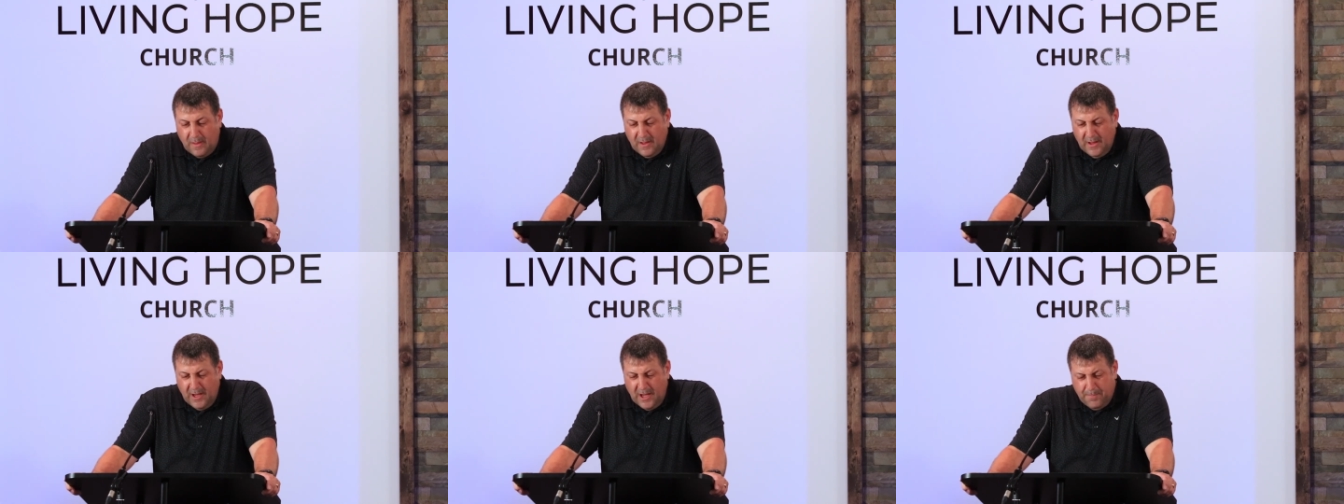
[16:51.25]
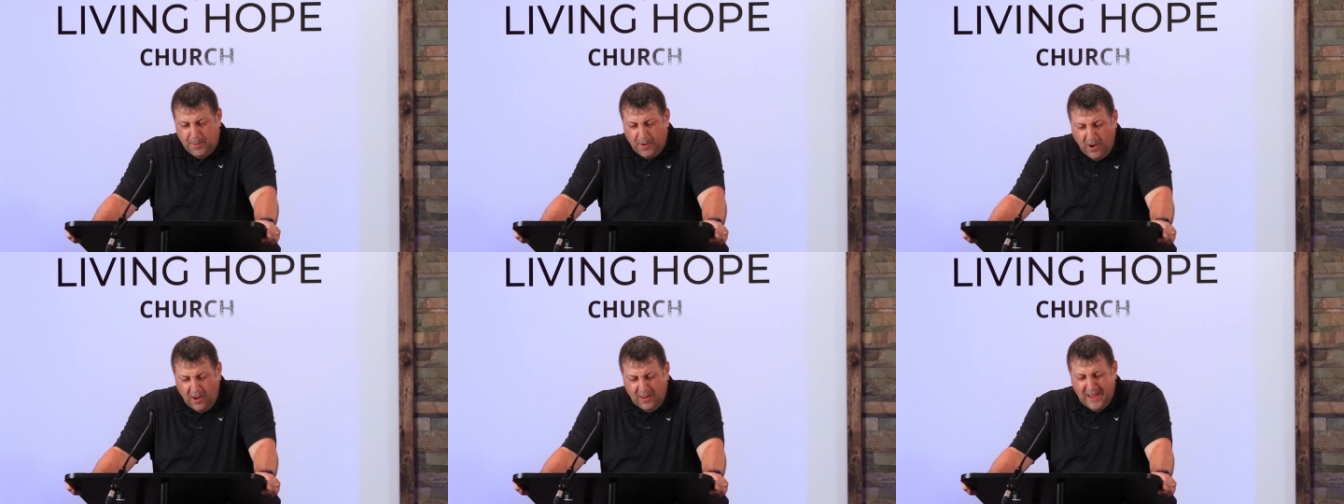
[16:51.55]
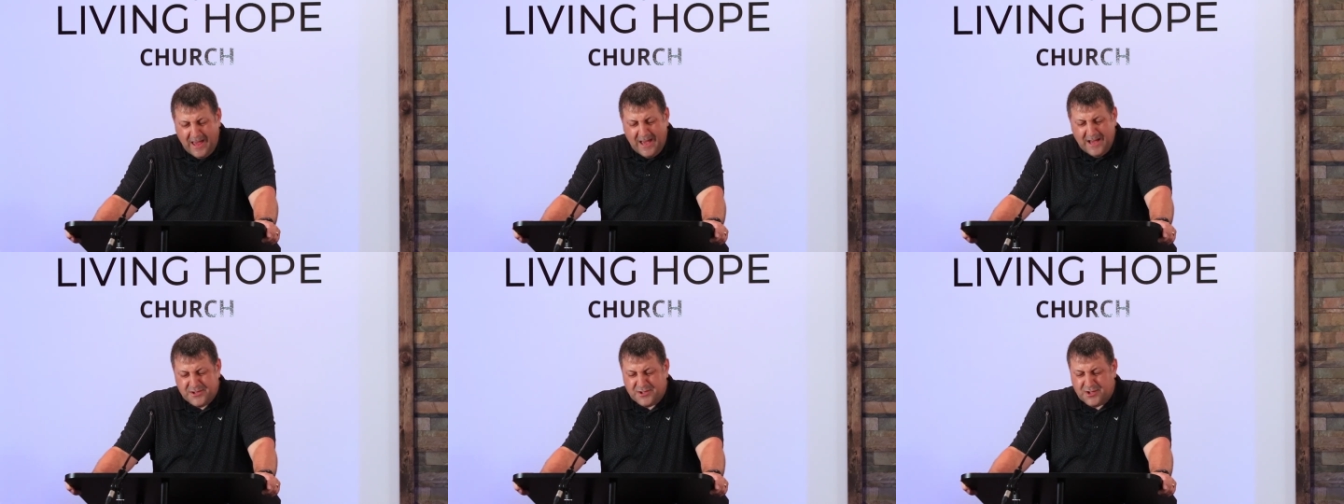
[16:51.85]
And Paul
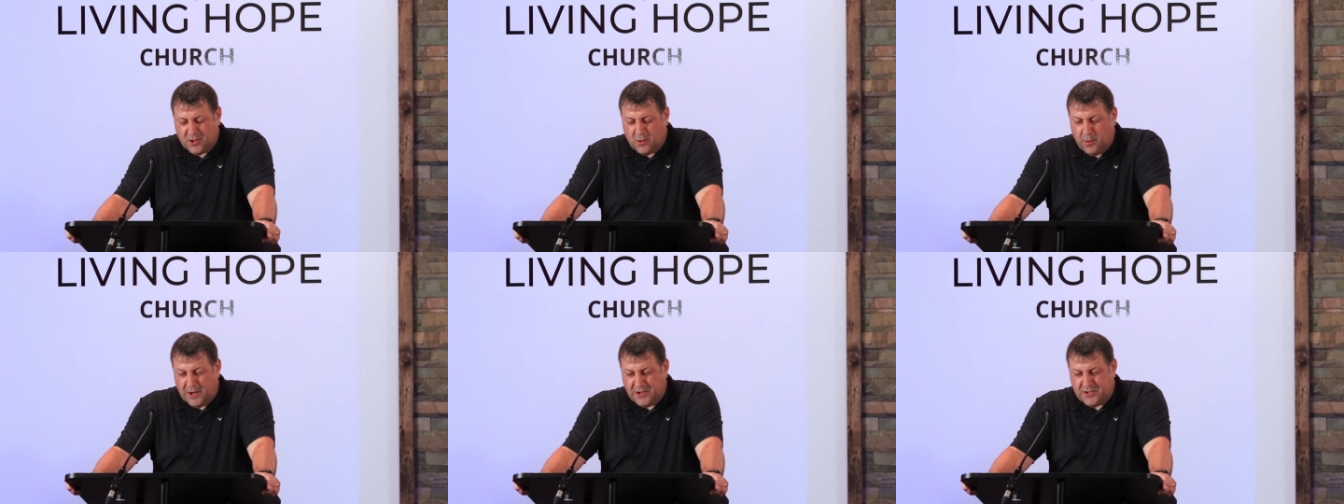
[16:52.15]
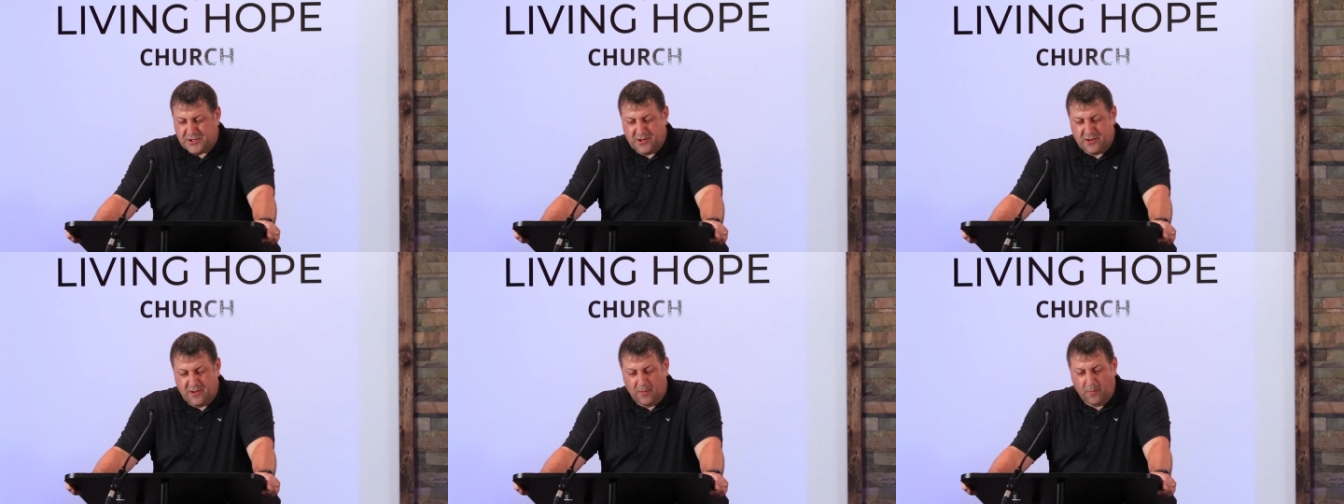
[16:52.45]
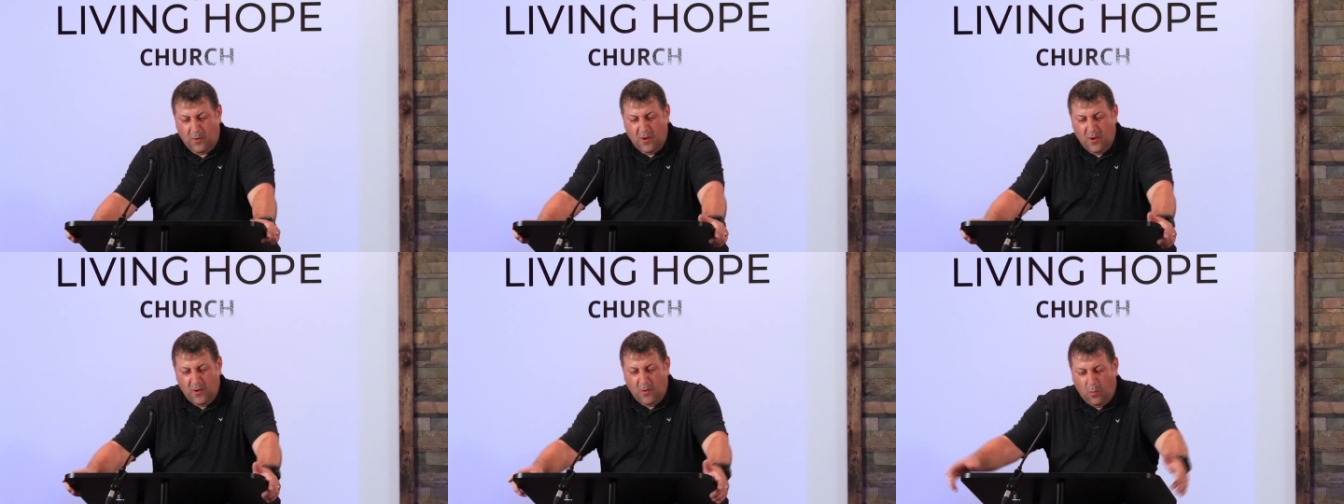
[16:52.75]
asked the question to
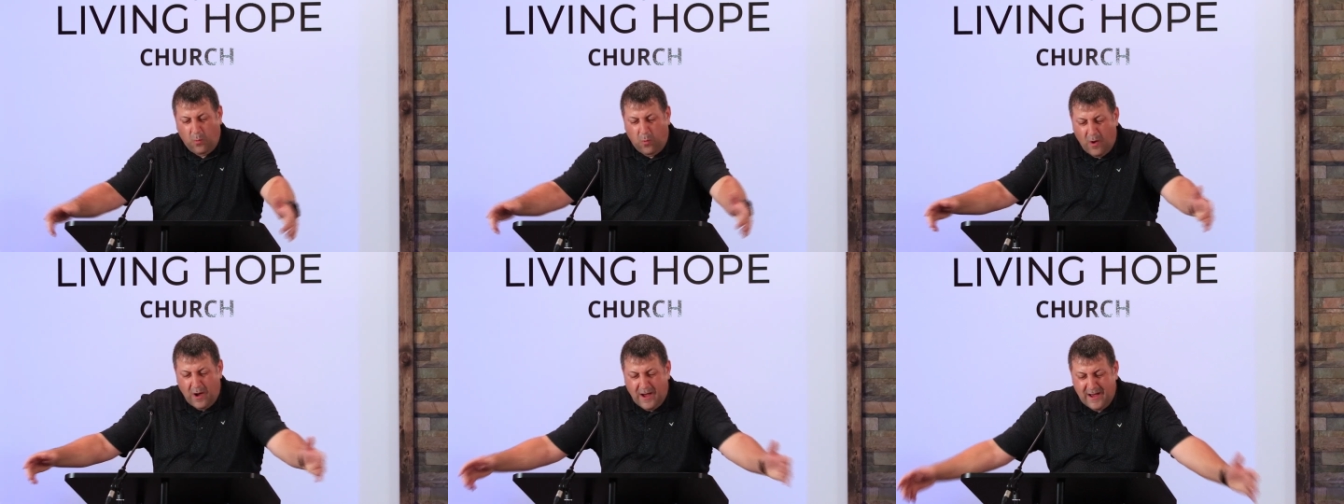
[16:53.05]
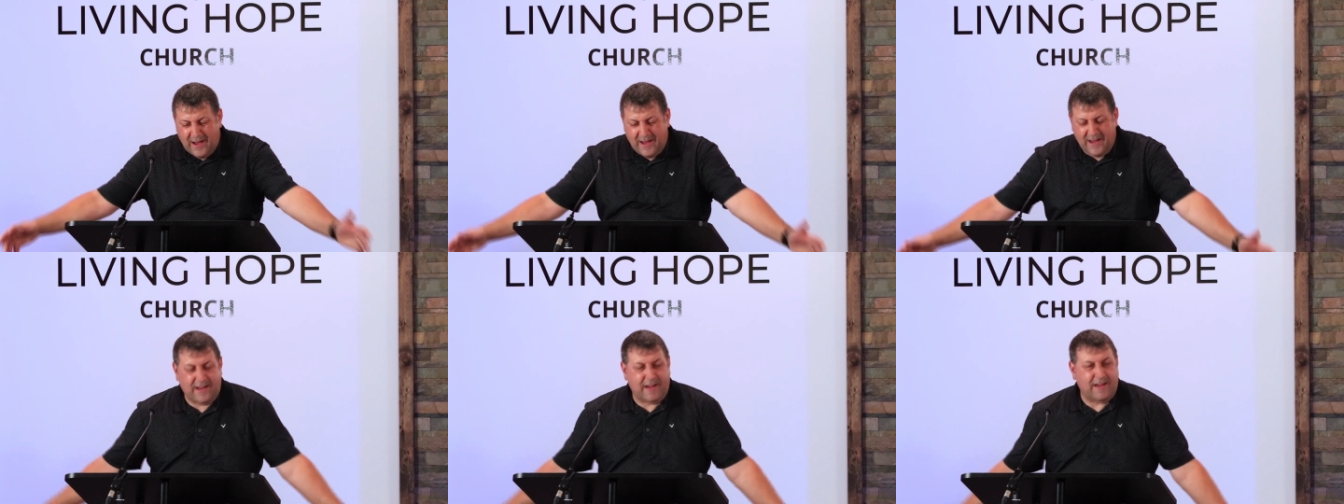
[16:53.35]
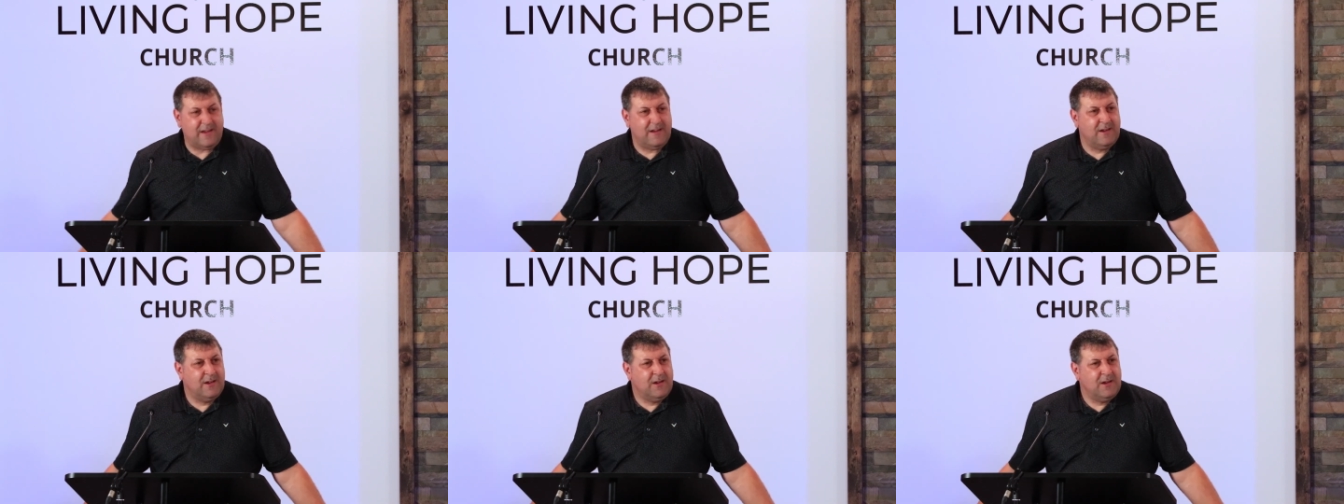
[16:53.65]
them why?